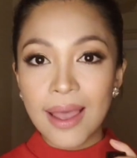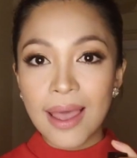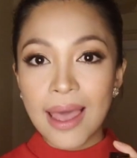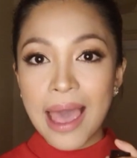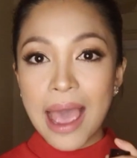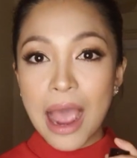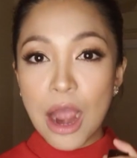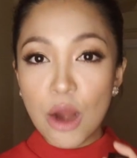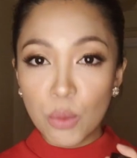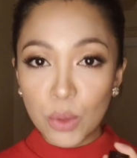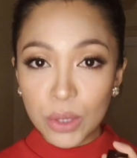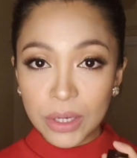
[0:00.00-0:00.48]

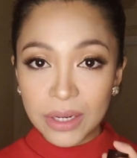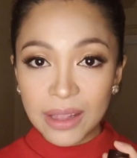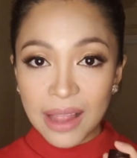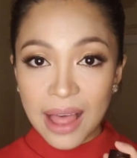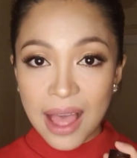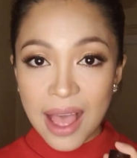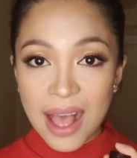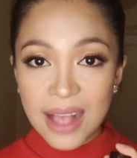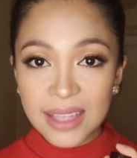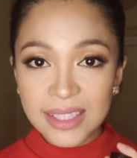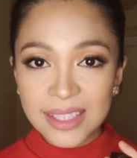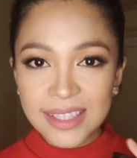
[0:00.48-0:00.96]

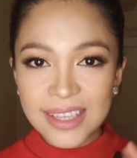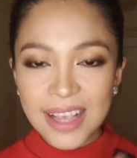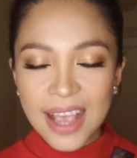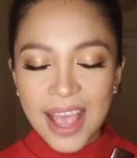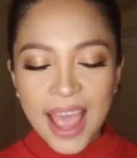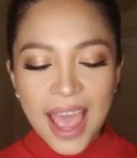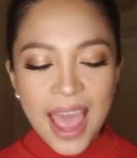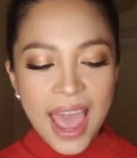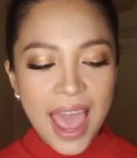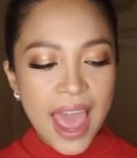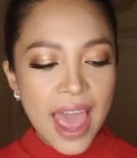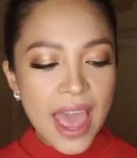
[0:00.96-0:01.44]
Hourglass,
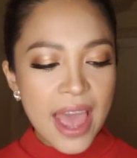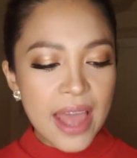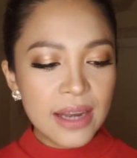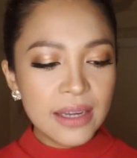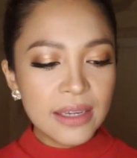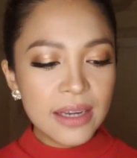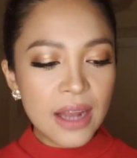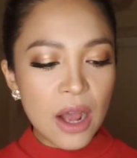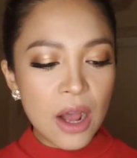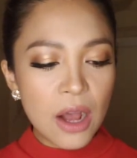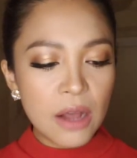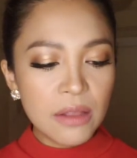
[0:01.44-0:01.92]

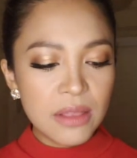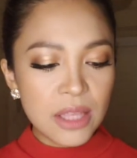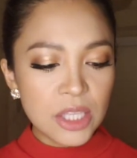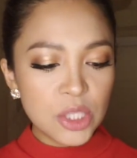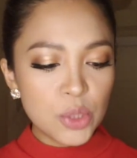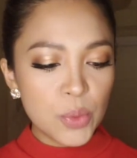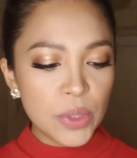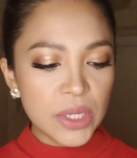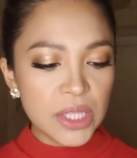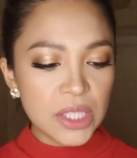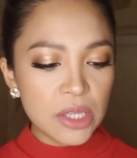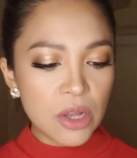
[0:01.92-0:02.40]
and this
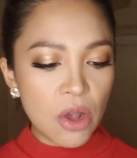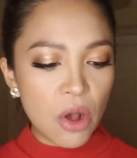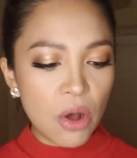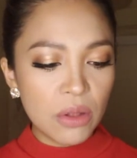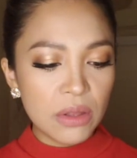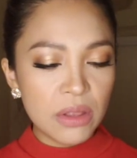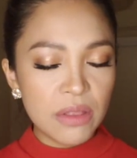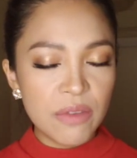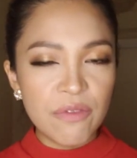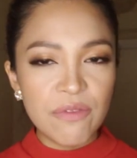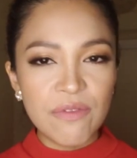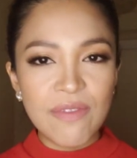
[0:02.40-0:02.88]
one is
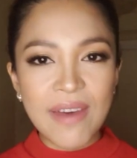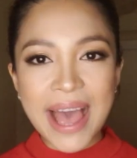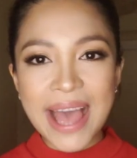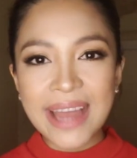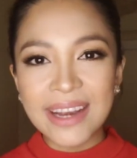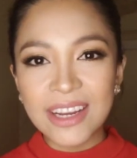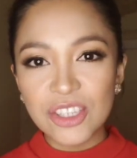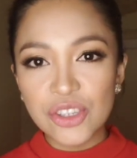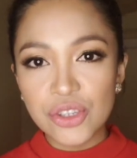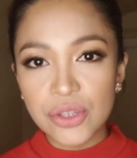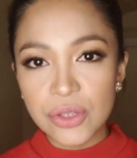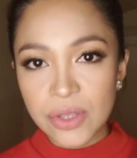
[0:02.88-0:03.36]
called the
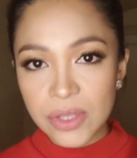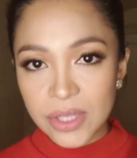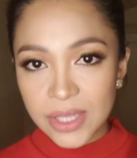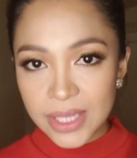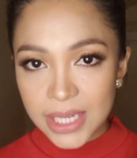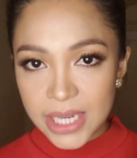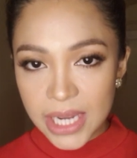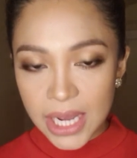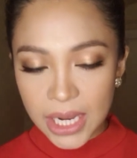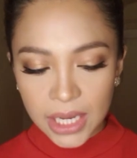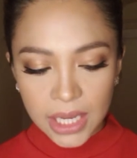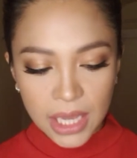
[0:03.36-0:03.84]
Vanish
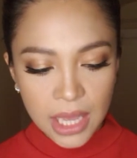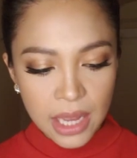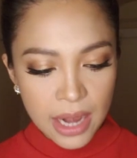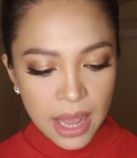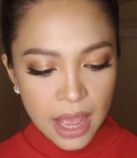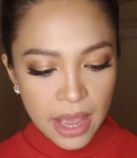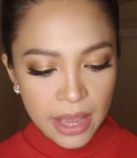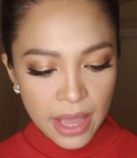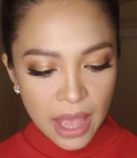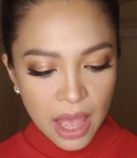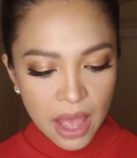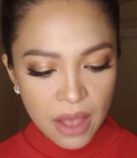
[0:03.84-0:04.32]
Stick, and
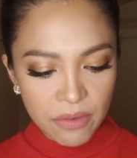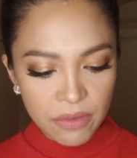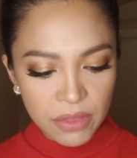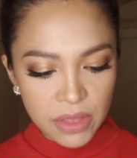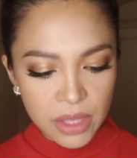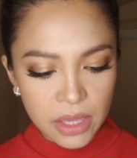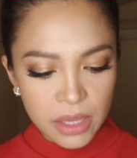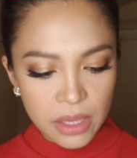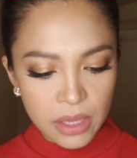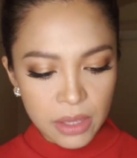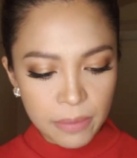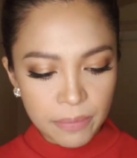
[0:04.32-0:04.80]
I have
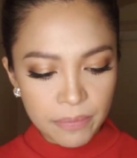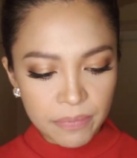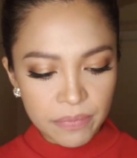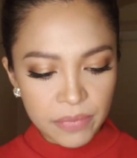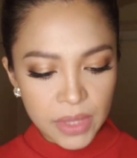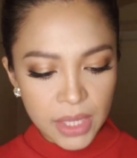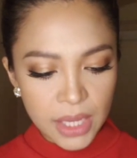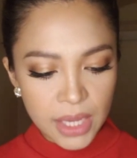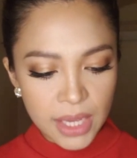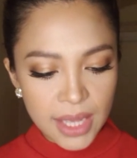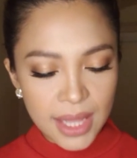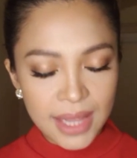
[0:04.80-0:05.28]

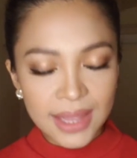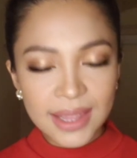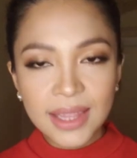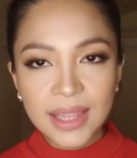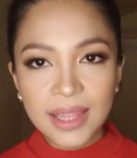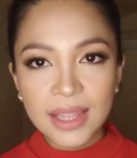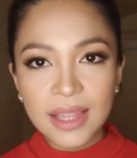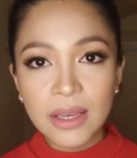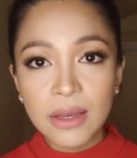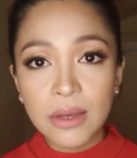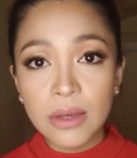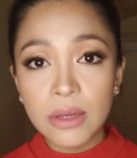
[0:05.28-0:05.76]

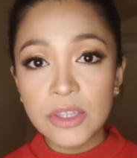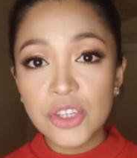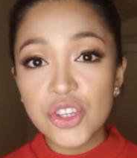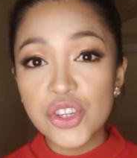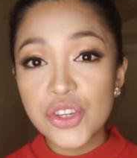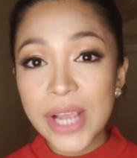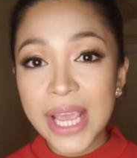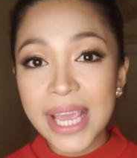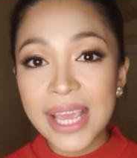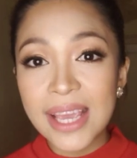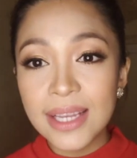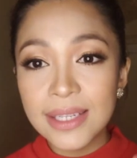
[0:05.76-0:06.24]
the
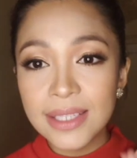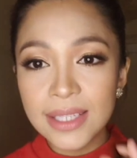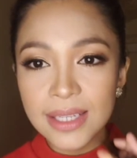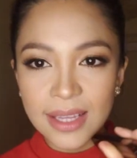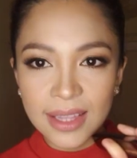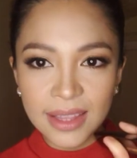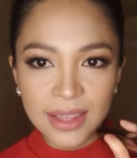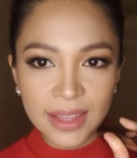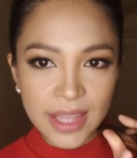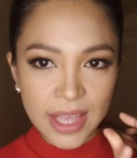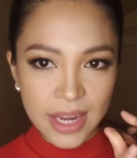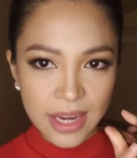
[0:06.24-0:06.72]
shade
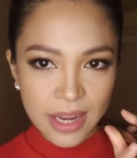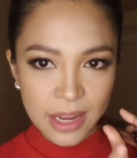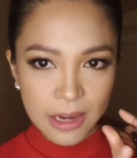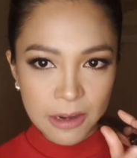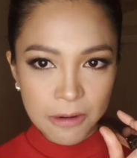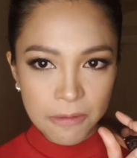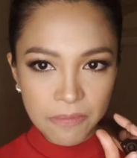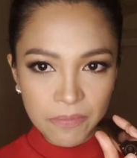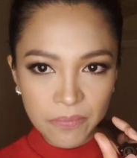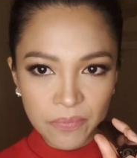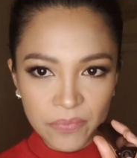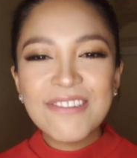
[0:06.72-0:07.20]

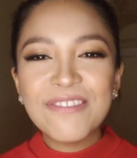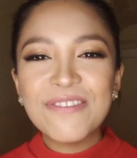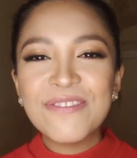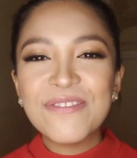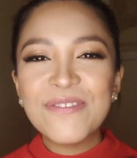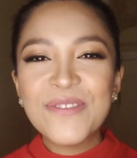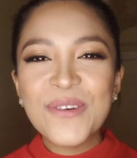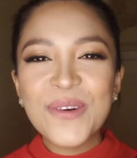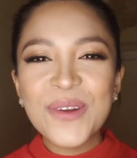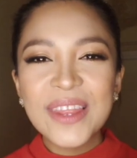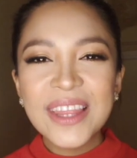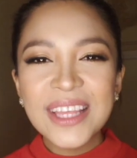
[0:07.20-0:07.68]
Linen.
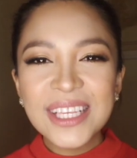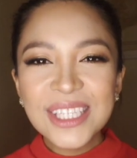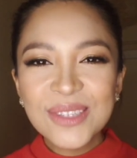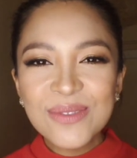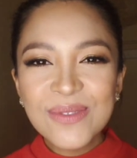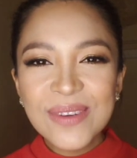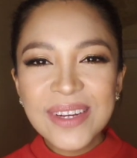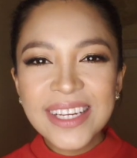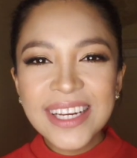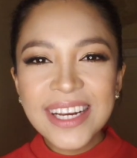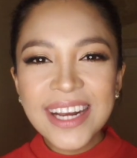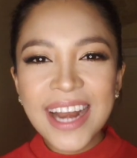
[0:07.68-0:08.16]
For this
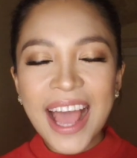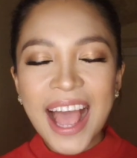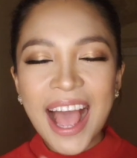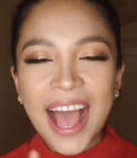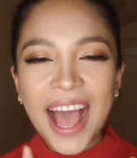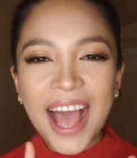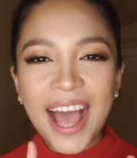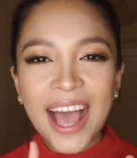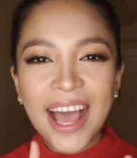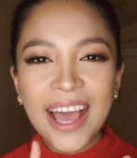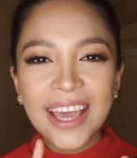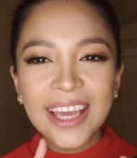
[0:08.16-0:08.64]
one,
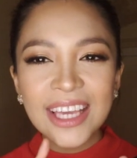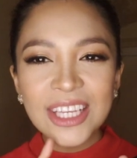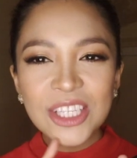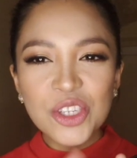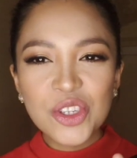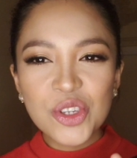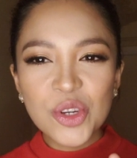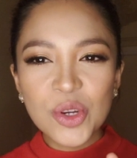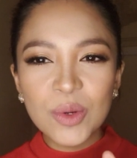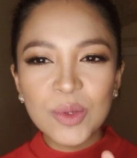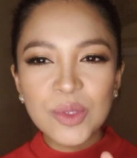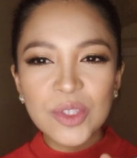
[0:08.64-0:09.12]
I
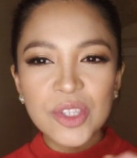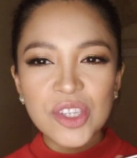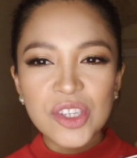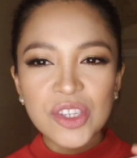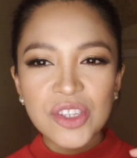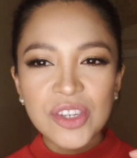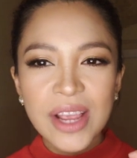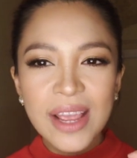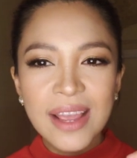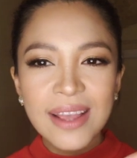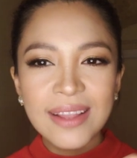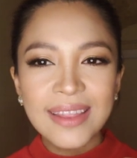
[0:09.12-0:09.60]
chose a
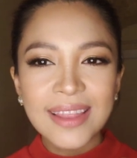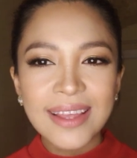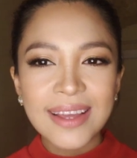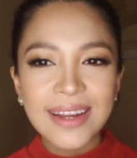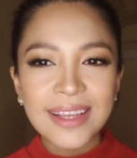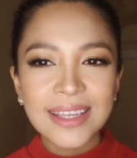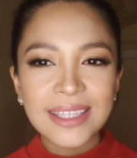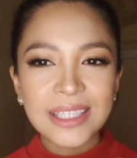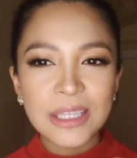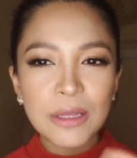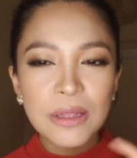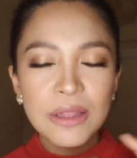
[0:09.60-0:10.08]
shade that
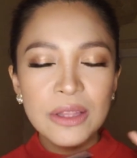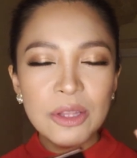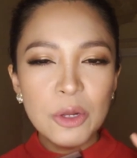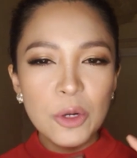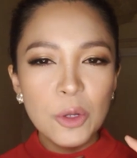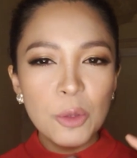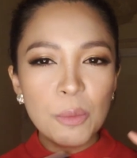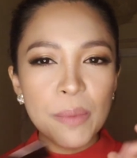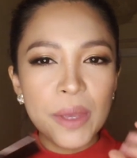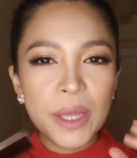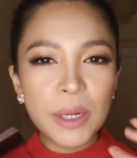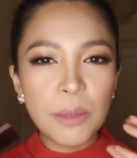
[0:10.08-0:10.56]
is a
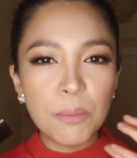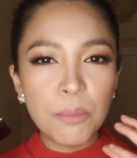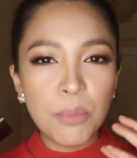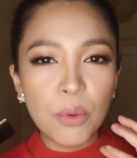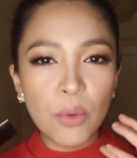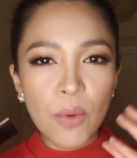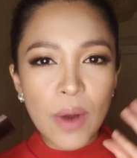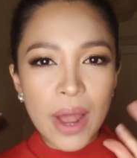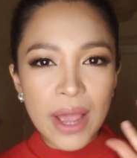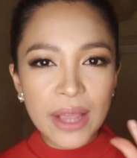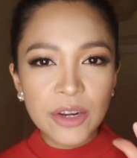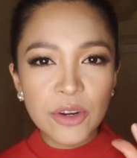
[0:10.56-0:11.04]
little bit
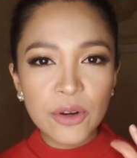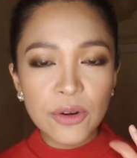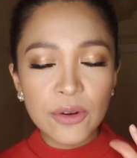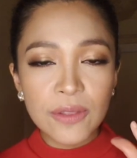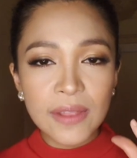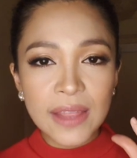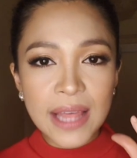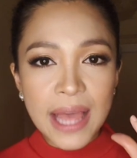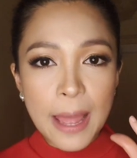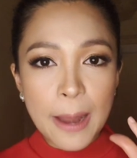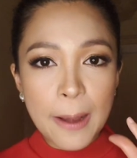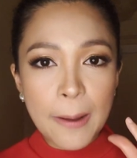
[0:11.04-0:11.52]
brighter
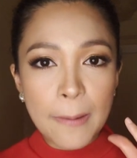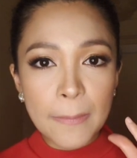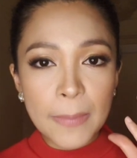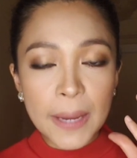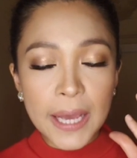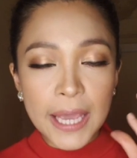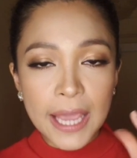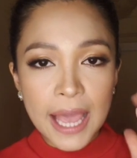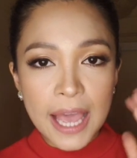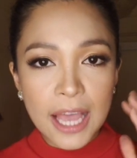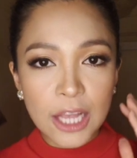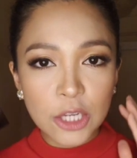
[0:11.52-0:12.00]
than
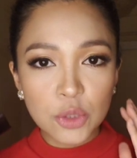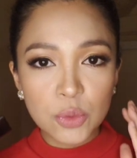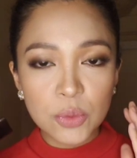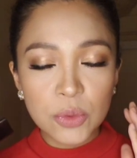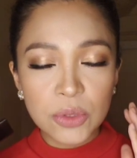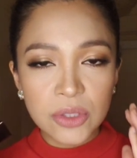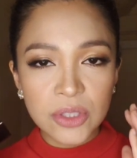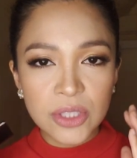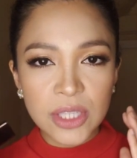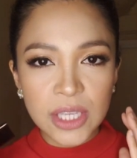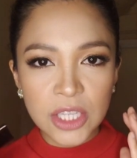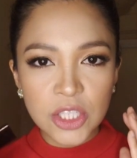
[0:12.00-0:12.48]
my actual
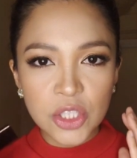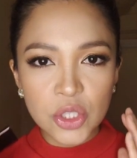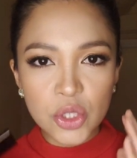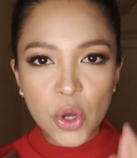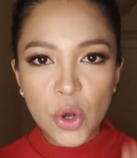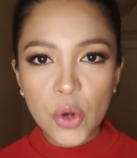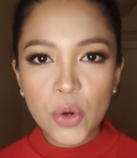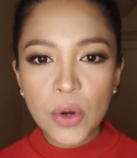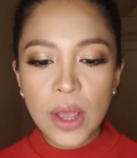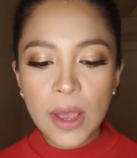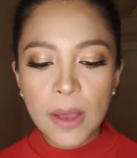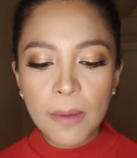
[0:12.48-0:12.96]
skin
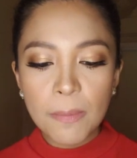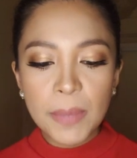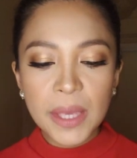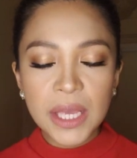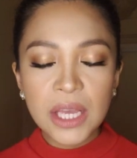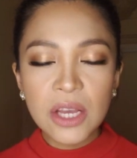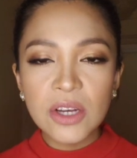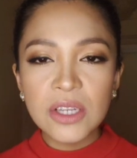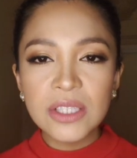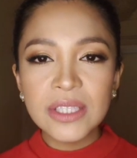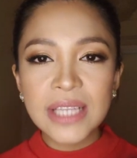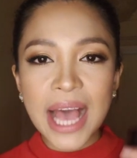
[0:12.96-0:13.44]
tone
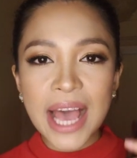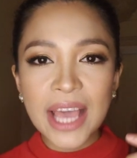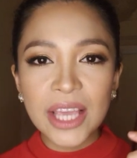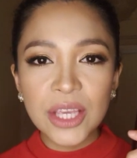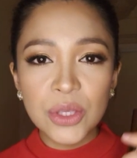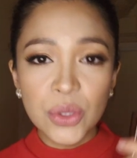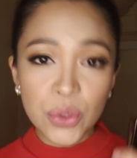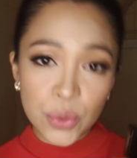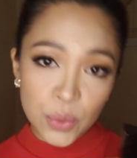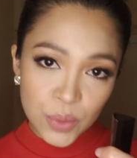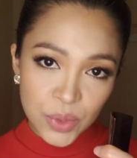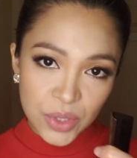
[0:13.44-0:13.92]
because I
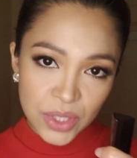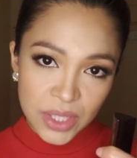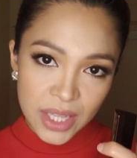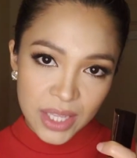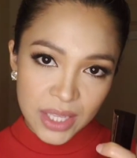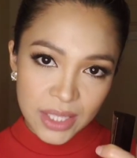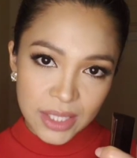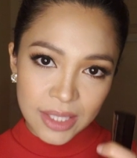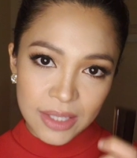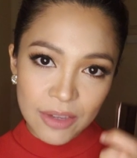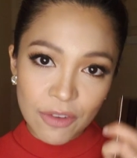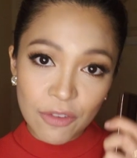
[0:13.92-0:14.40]
use
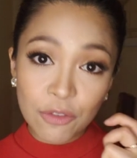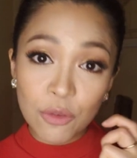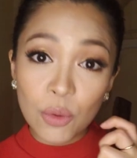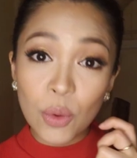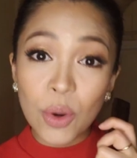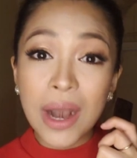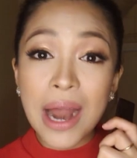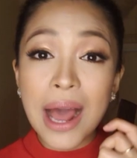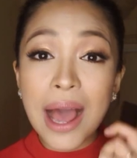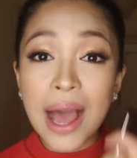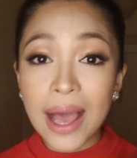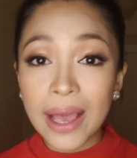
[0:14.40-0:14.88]
this for
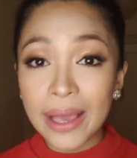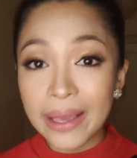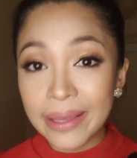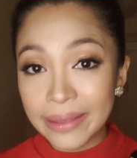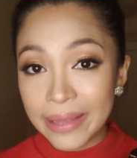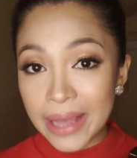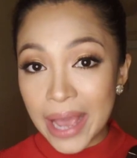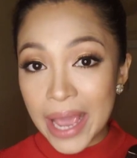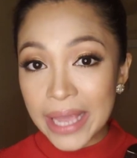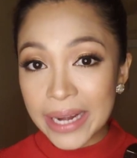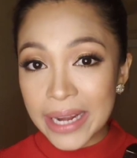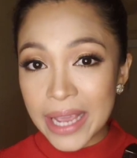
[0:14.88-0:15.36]

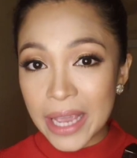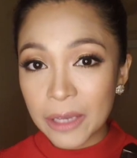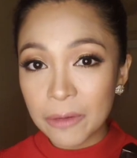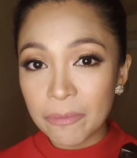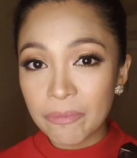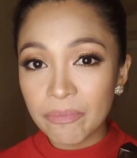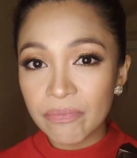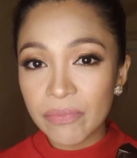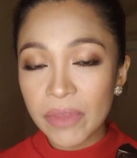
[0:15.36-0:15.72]
highlighting.